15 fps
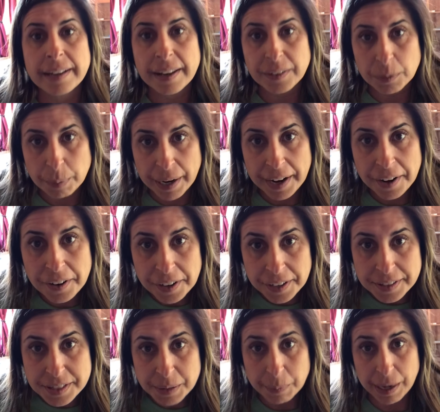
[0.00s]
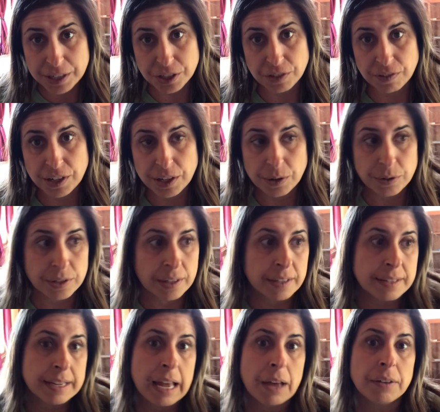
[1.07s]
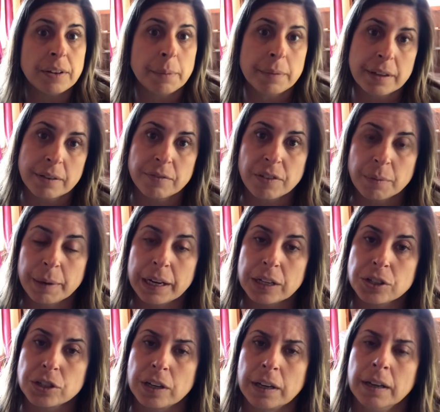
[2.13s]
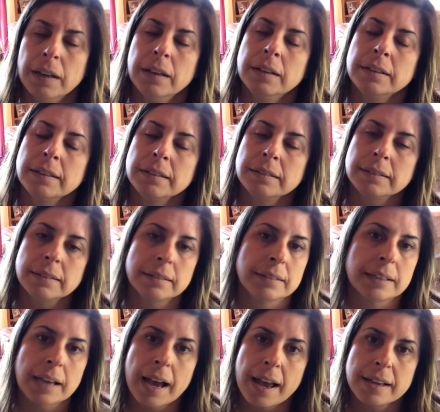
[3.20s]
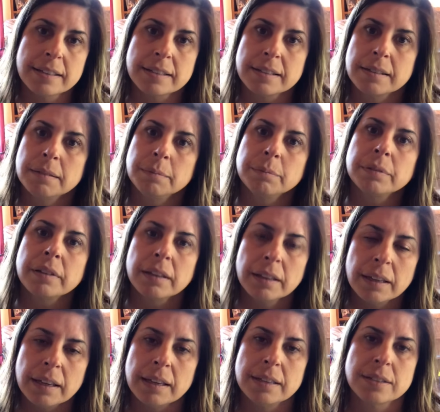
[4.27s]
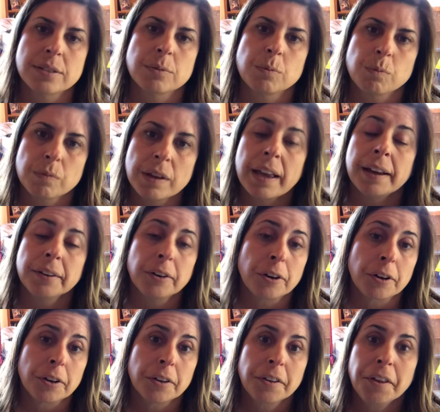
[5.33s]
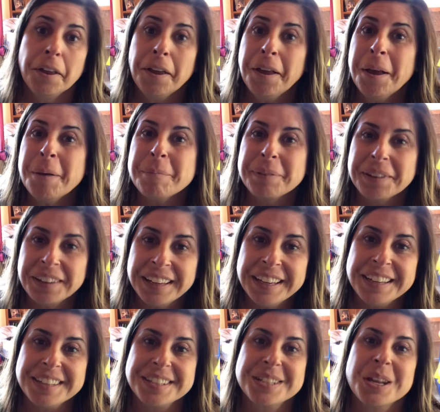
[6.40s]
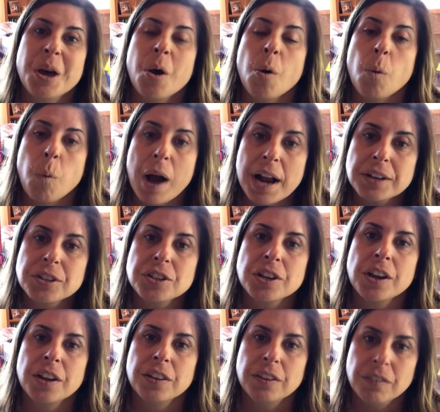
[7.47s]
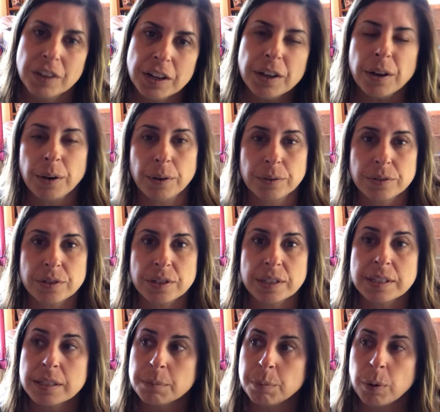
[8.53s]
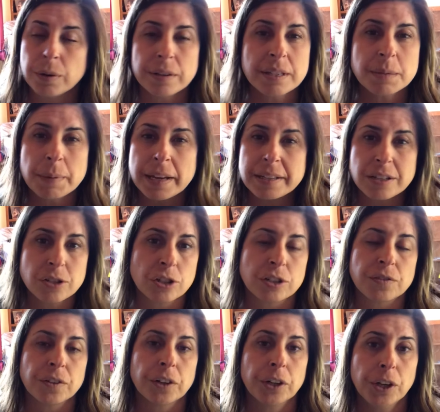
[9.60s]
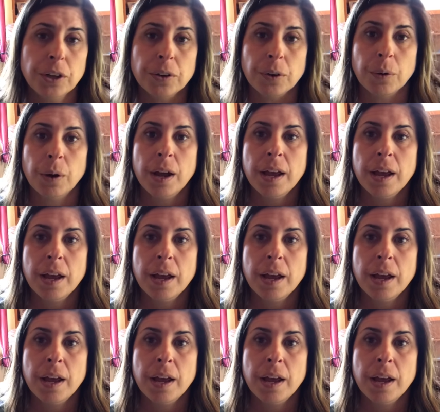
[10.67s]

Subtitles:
on their parent to watch the videos and then tell them the information. Guys, please, and girl, please watch the videos. It's important. This message is for you.